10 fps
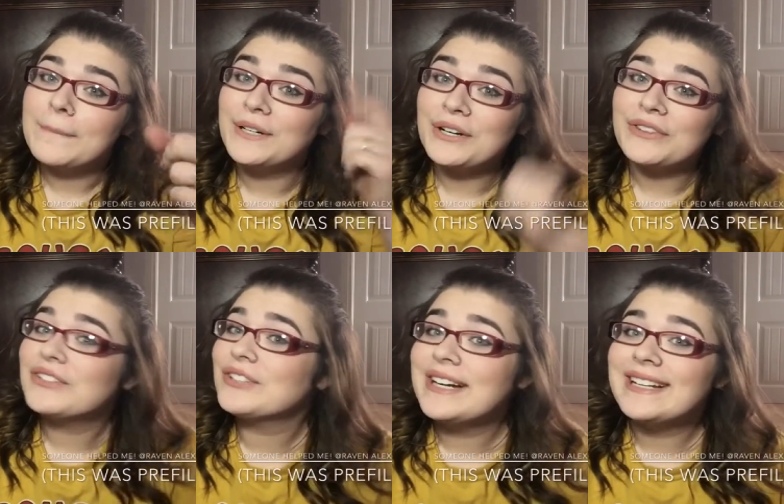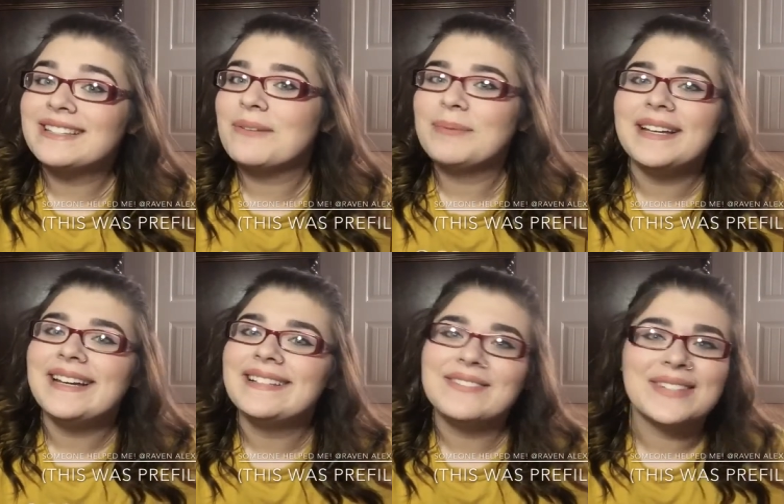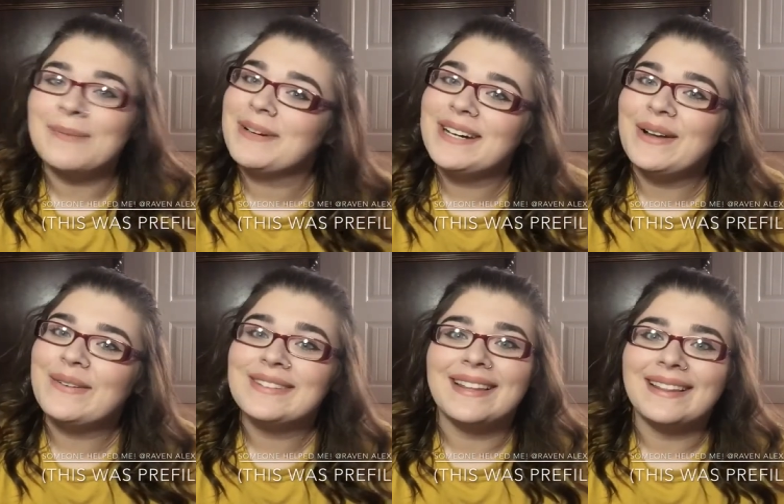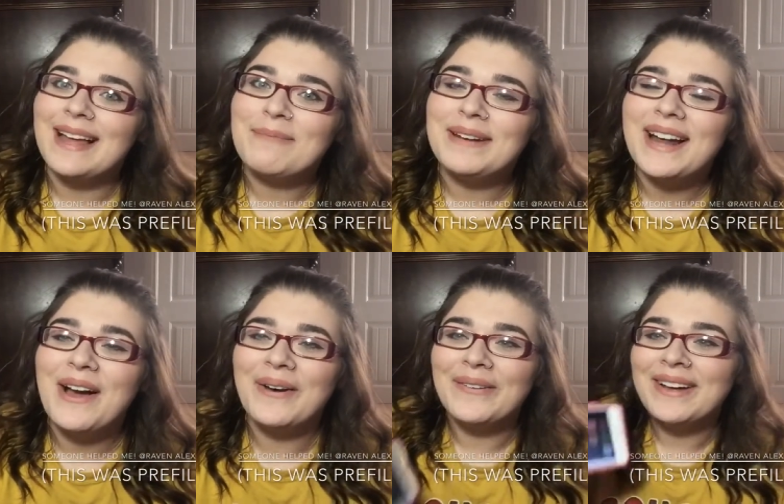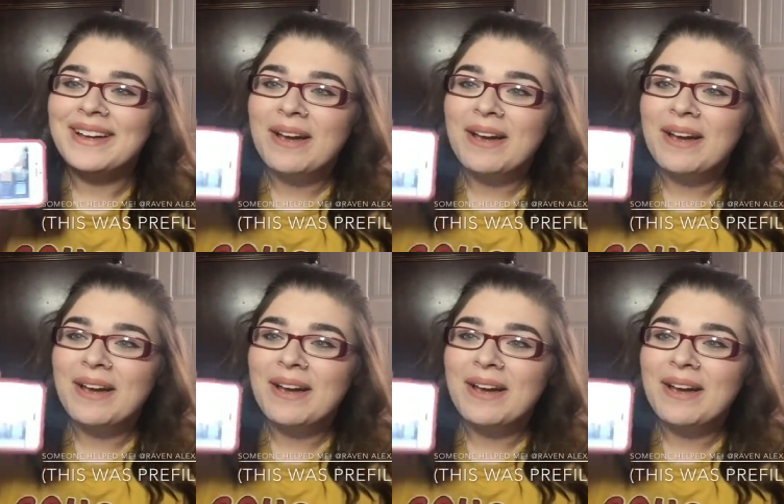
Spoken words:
put it on the screen, so please, if someone knows, let me know.